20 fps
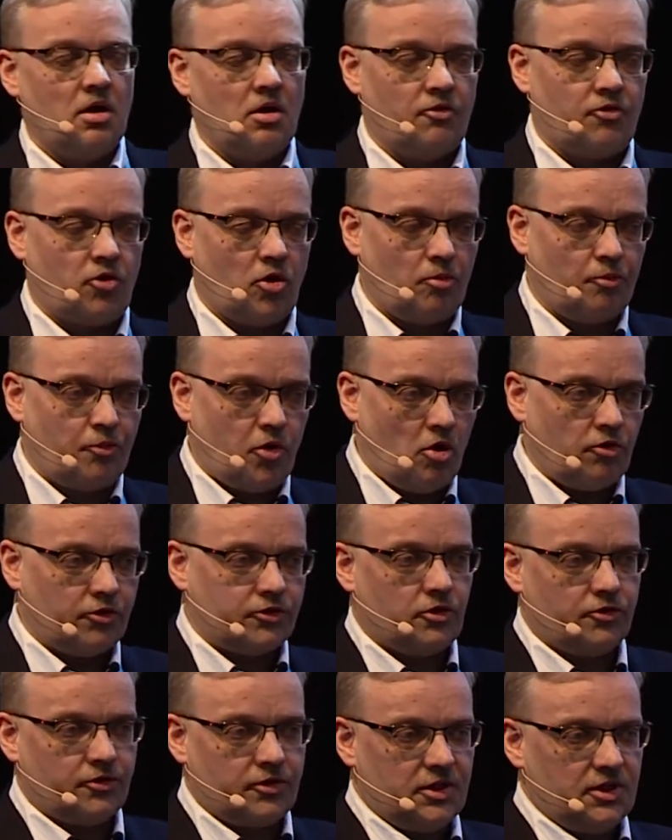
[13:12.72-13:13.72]
from both
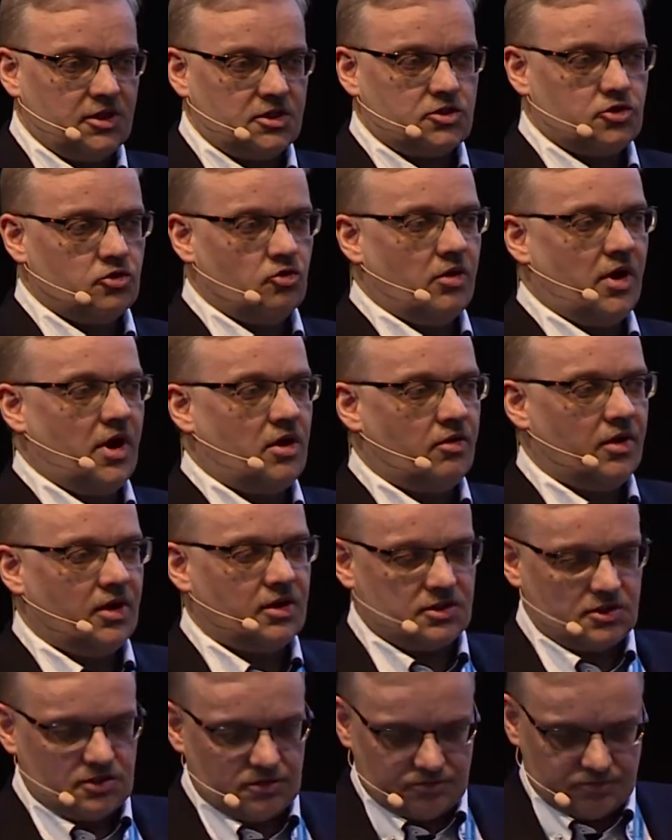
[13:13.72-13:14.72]
of these two
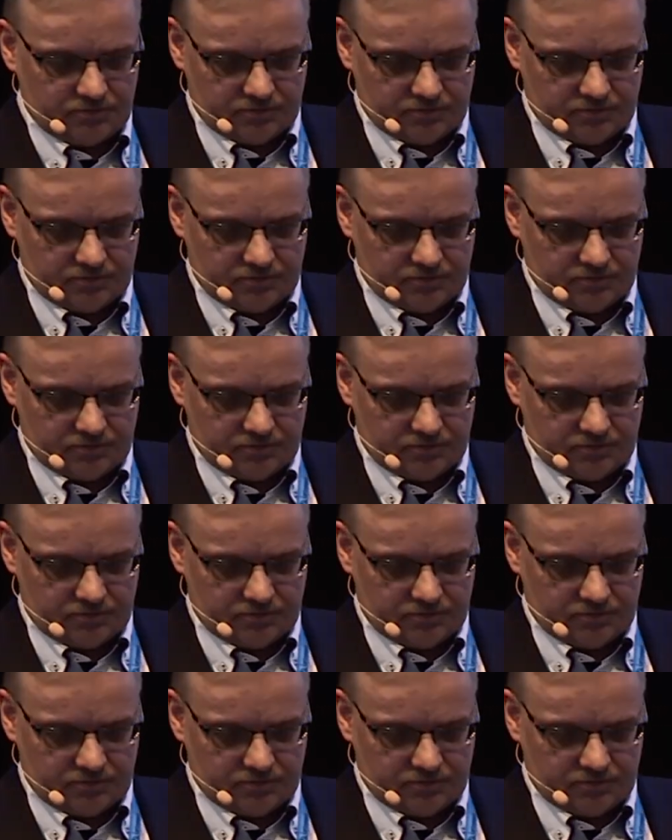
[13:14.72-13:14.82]
areas.